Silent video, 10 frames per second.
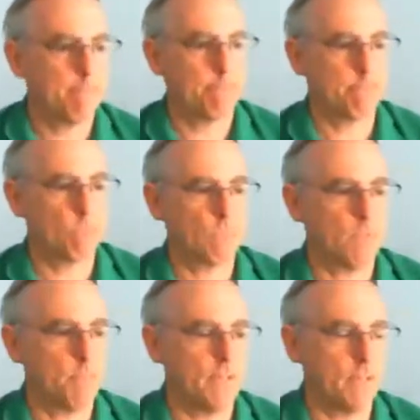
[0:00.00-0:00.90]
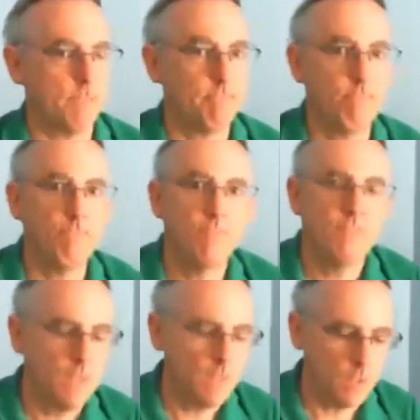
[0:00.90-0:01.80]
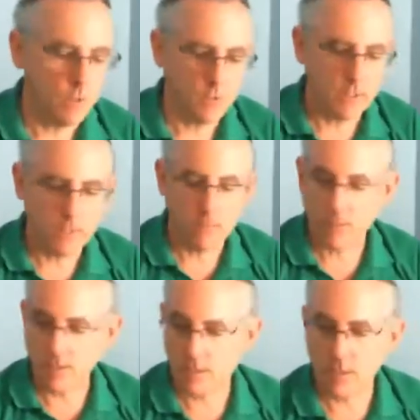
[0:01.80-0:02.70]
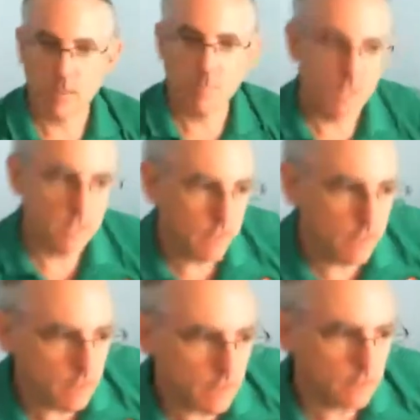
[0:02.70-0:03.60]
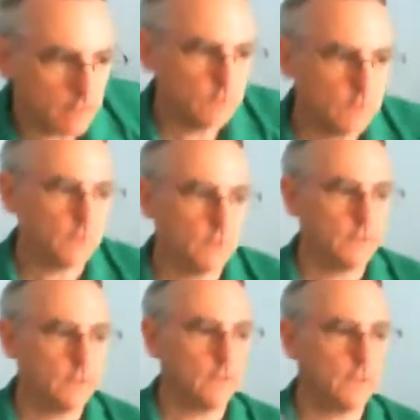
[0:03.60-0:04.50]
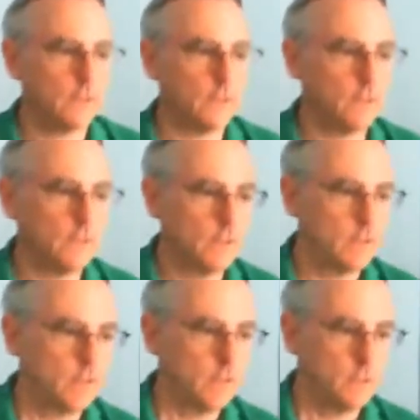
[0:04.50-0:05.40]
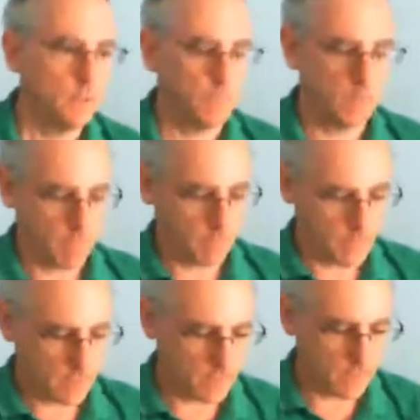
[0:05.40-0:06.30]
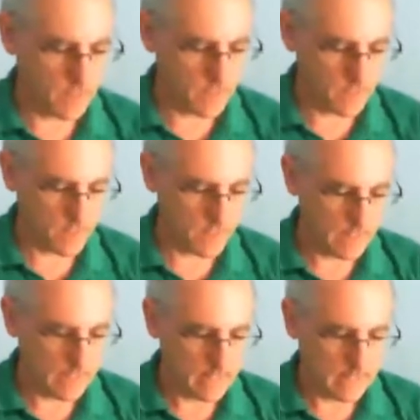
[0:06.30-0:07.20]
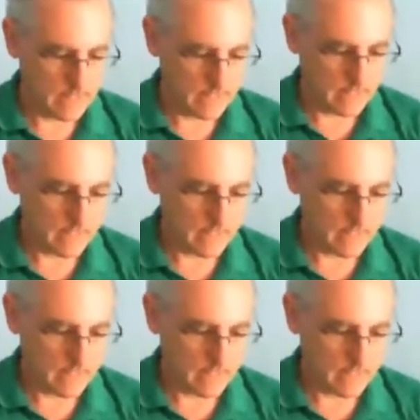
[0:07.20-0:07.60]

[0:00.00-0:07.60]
a pen? Okay, we could see a pen, and I'll just get my blanket here, and